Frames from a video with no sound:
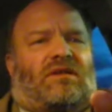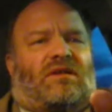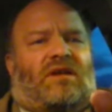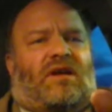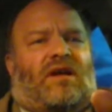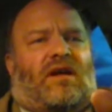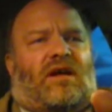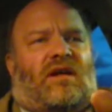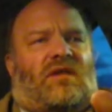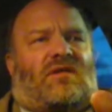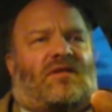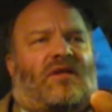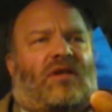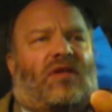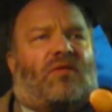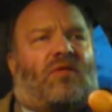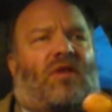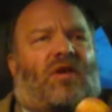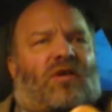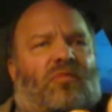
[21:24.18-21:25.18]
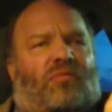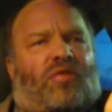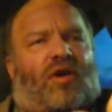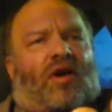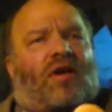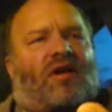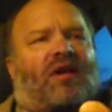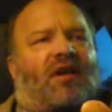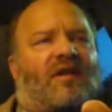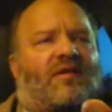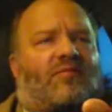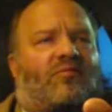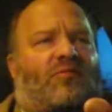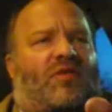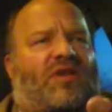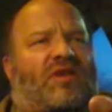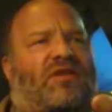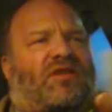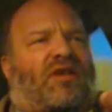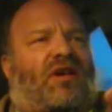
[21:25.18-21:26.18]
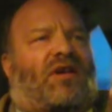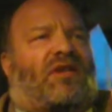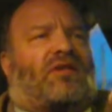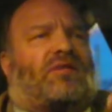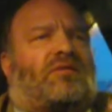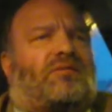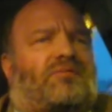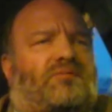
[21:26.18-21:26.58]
yeah, I want to park it and be done.